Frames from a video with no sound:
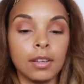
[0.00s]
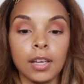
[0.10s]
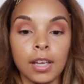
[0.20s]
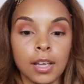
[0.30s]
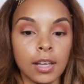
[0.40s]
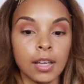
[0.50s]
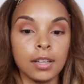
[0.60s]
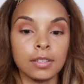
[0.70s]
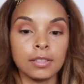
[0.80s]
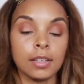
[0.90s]

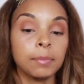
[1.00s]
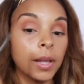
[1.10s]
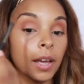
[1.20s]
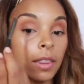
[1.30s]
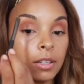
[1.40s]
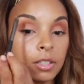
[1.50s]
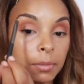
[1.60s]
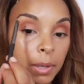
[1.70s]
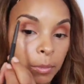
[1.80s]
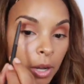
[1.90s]
and apply that to
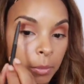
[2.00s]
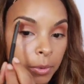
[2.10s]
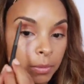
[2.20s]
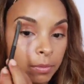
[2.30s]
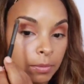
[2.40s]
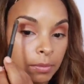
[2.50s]
my brow bone.